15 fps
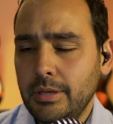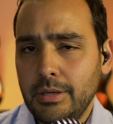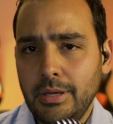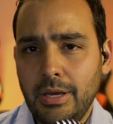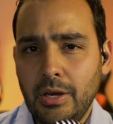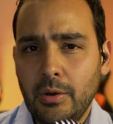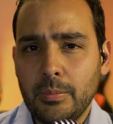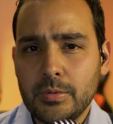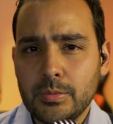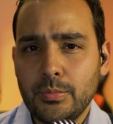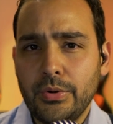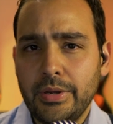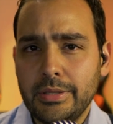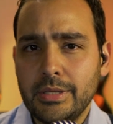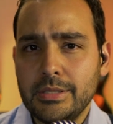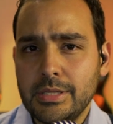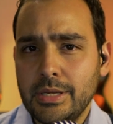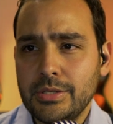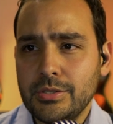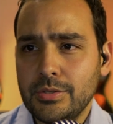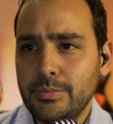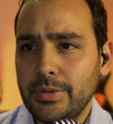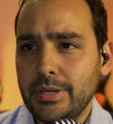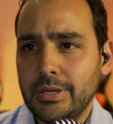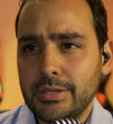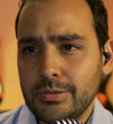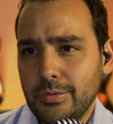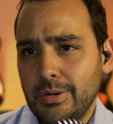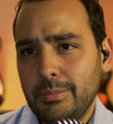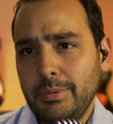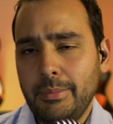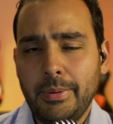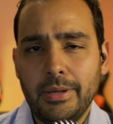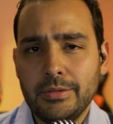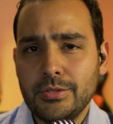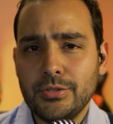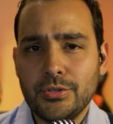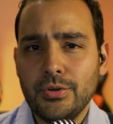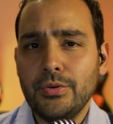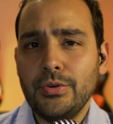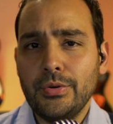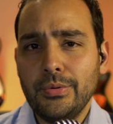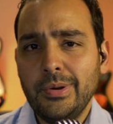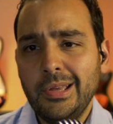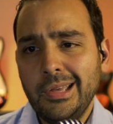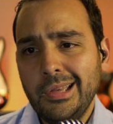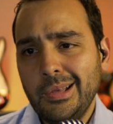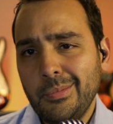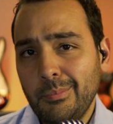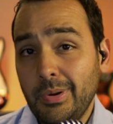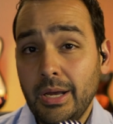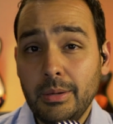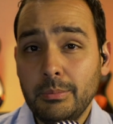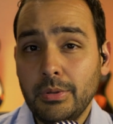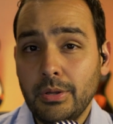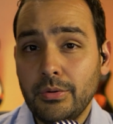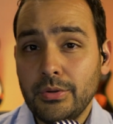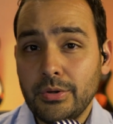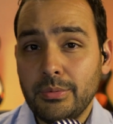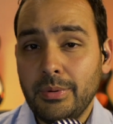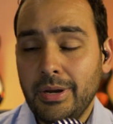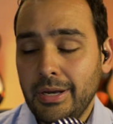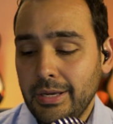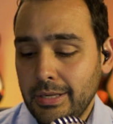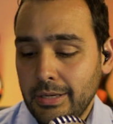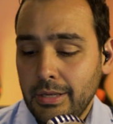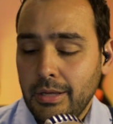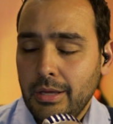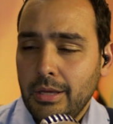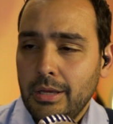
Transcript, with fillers: it helps break the tension because what I'm about to show you might blow your mind.